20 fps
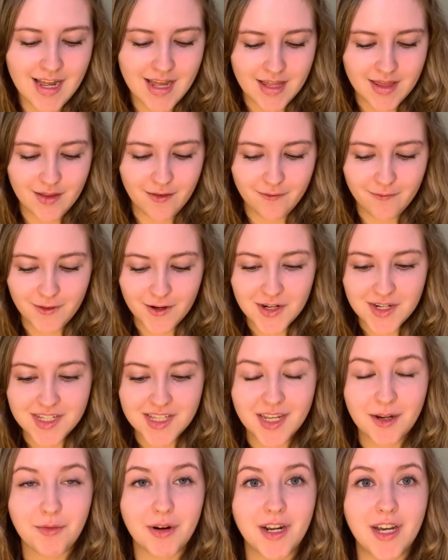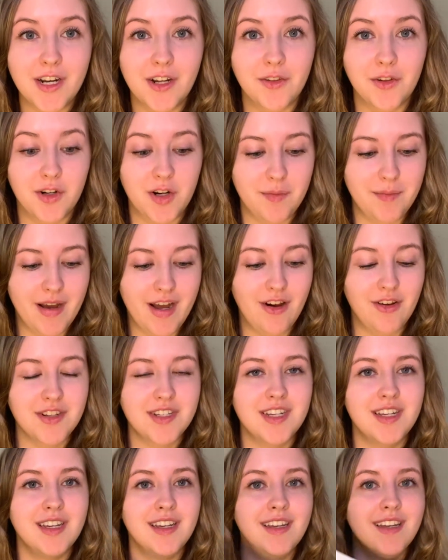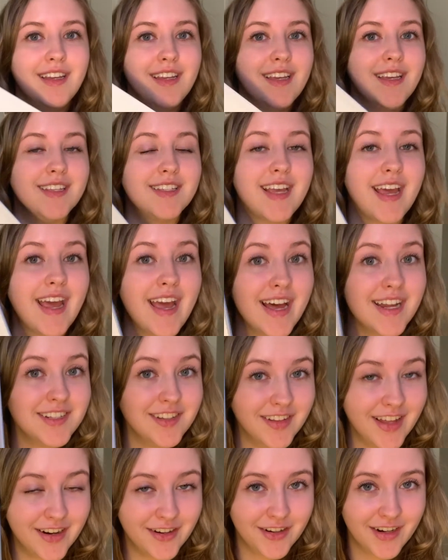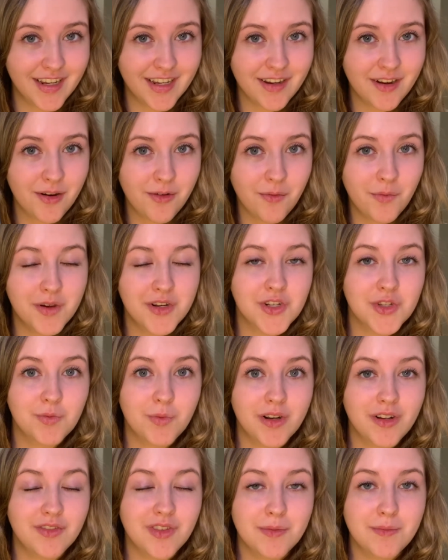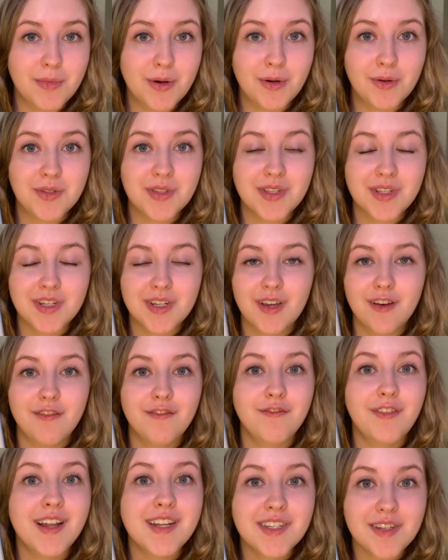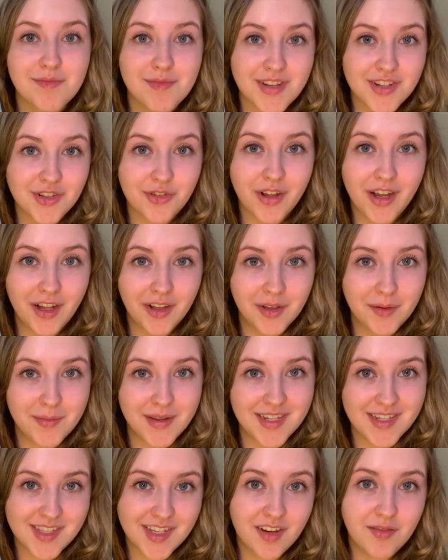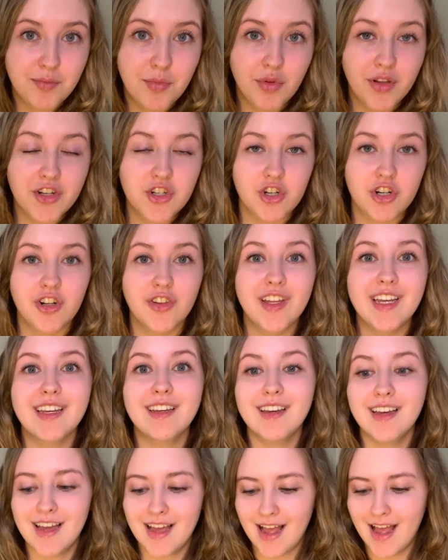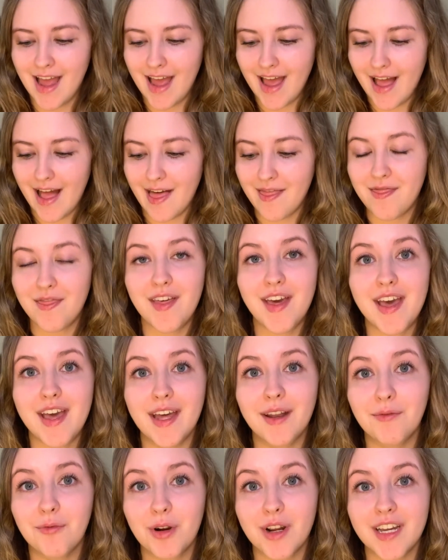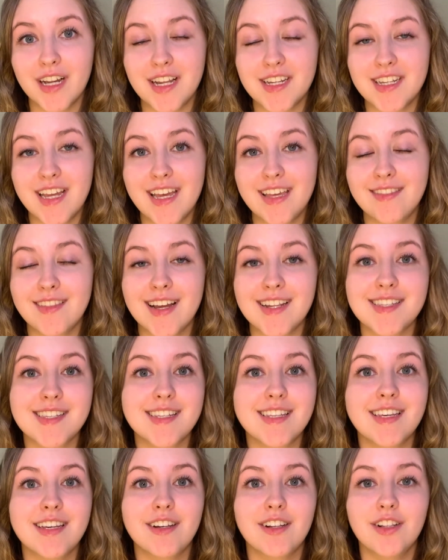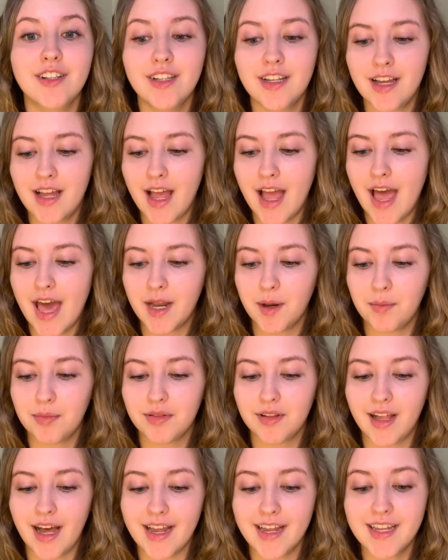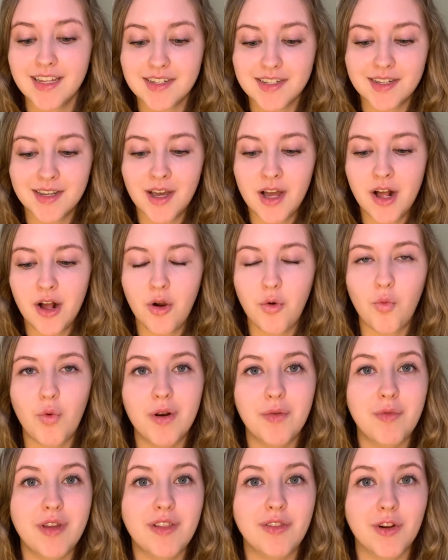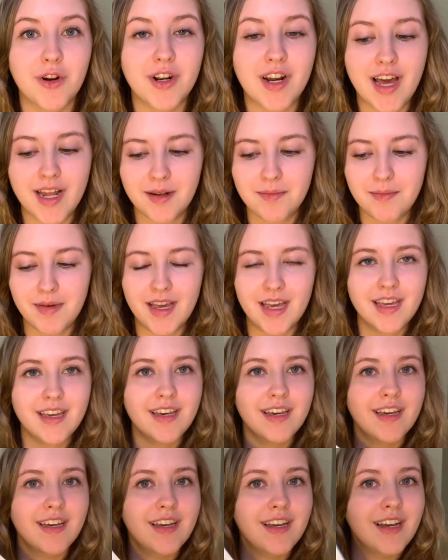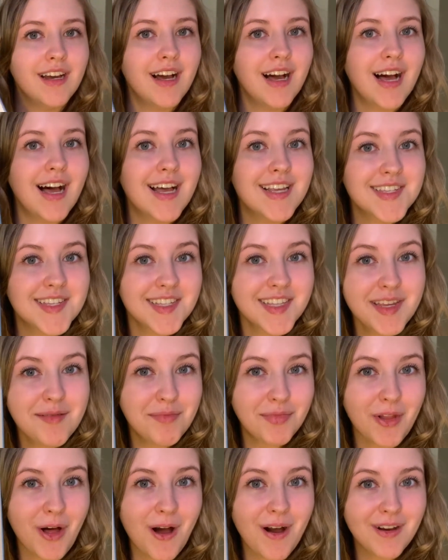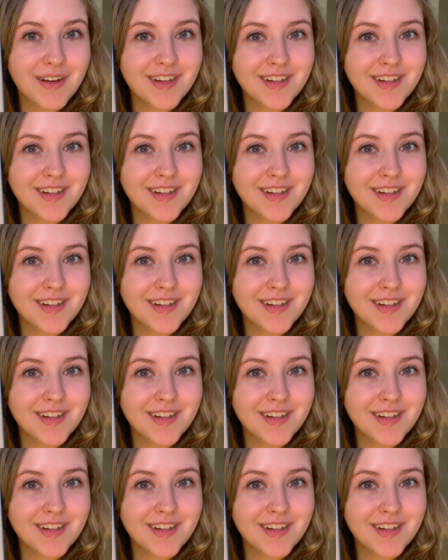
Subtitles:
The first thing we're going to learn about is hand lettering, which is one of the most fundamental elements of bullet journaling. And then we're going to take that skill and apply it when we learn how to make a sleep log.